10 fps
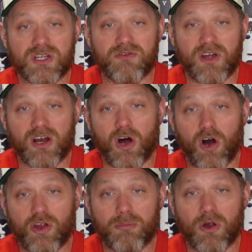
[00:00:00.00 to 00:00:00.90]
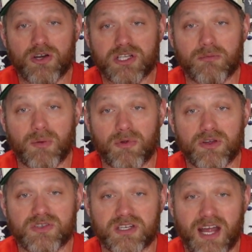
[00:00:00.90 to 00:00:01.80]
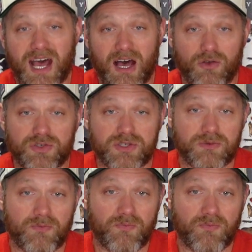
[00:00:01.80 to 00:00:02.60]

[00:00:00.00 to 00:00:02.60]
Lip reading: if not all, the parts could be produced in-house.